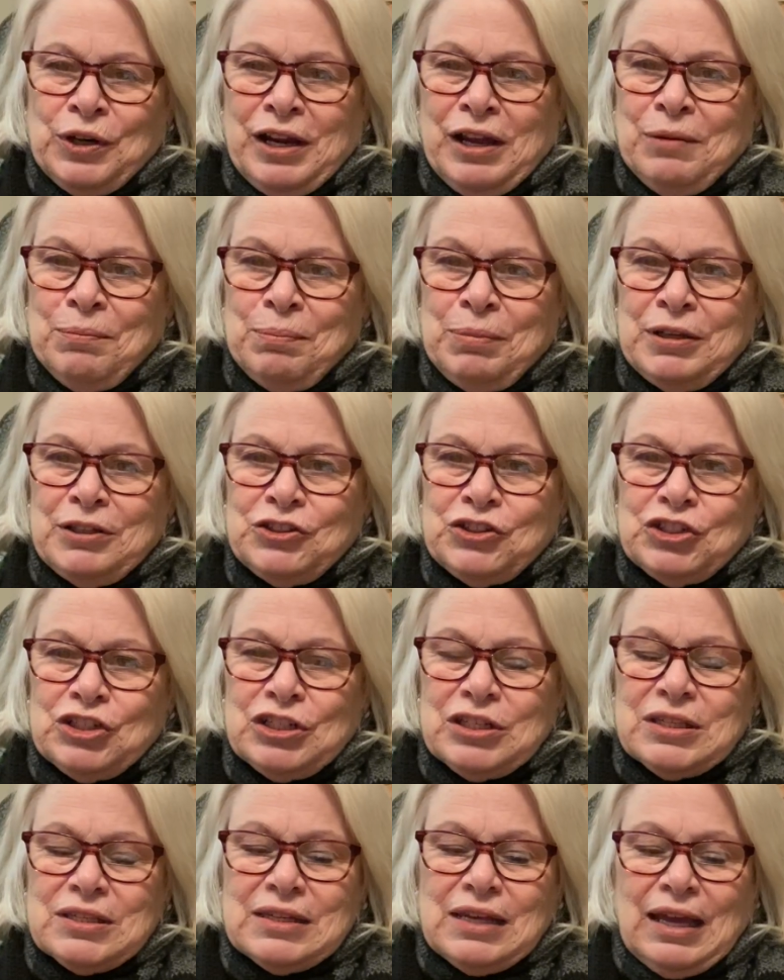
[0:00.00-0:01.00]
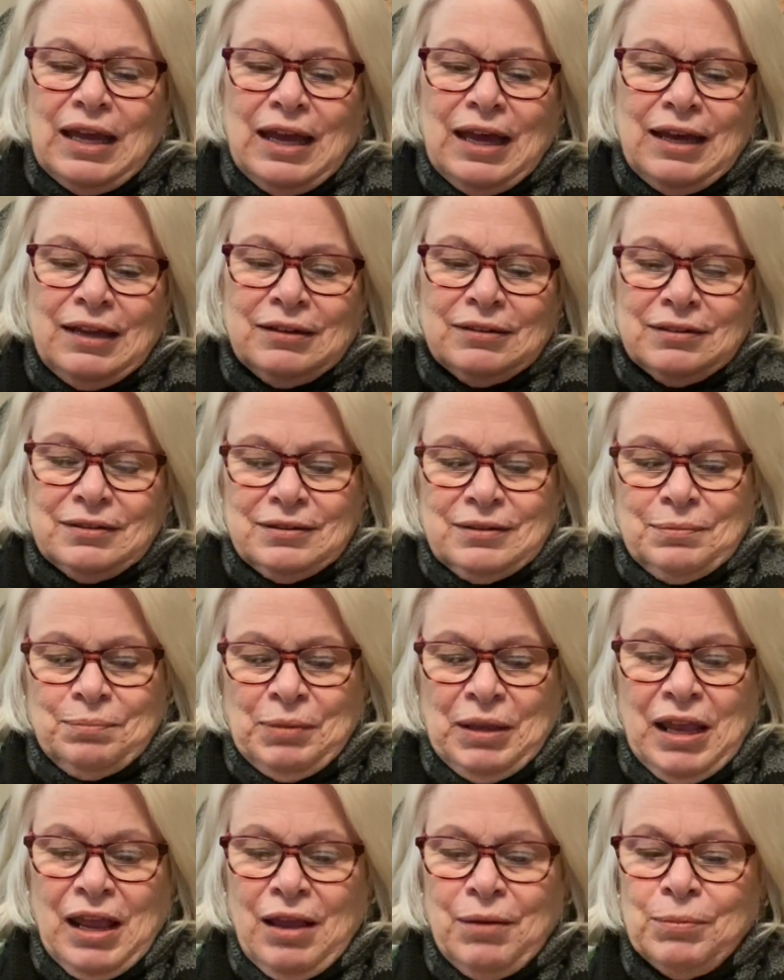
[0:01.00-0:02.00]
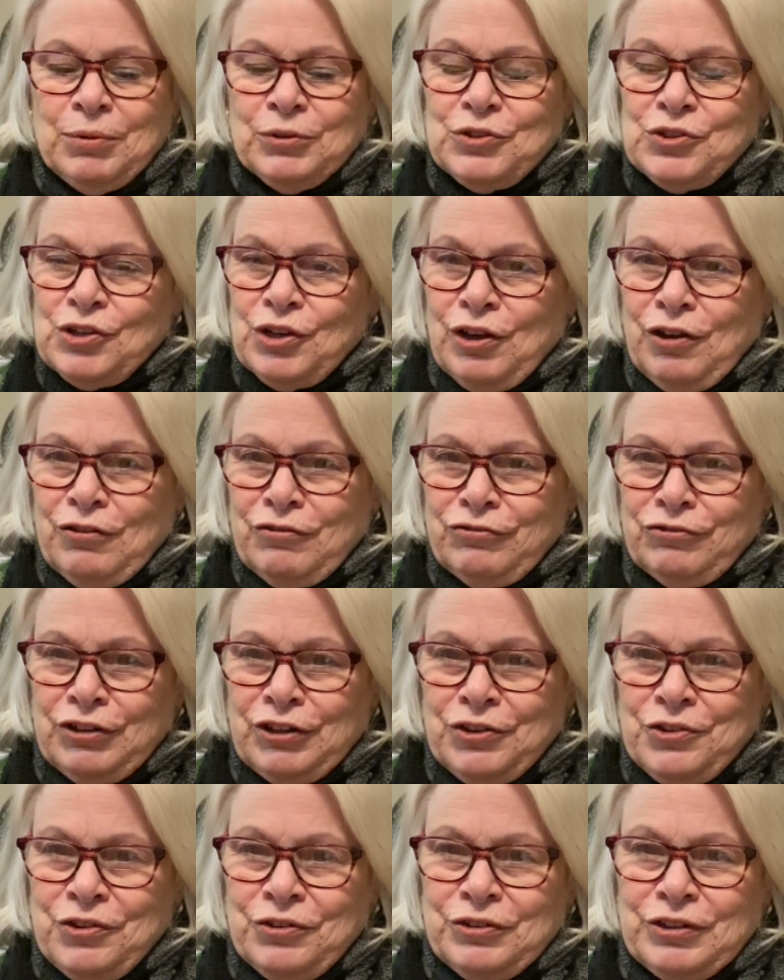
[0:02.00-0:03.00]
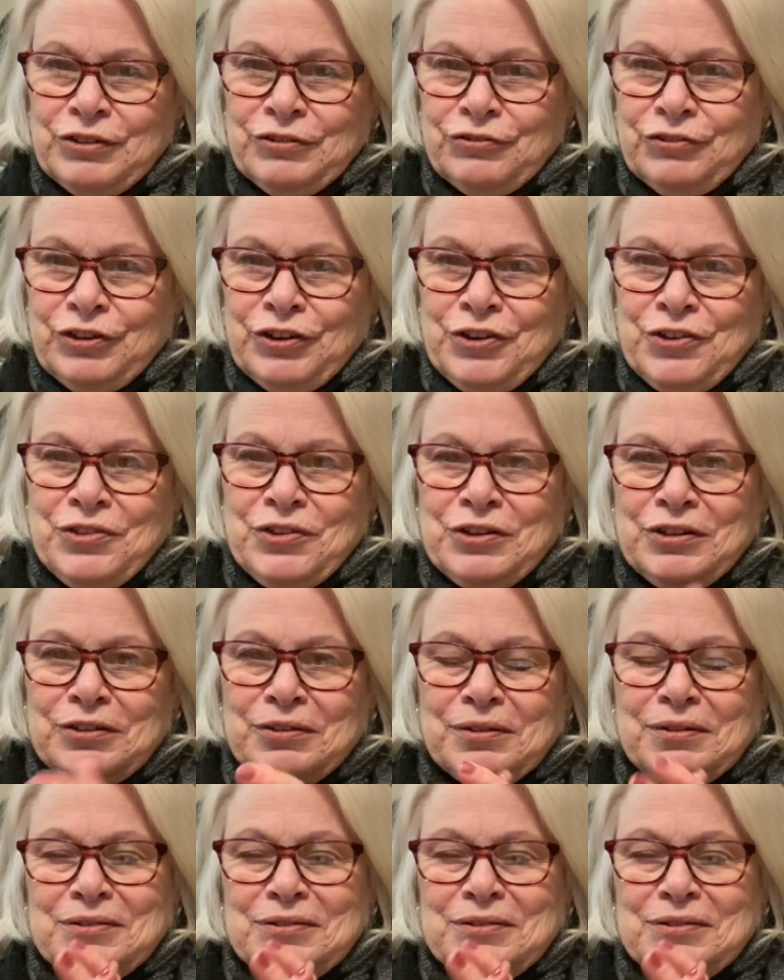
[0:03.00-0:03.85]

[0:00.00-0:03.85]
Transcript: ambitious and be able to go further and further.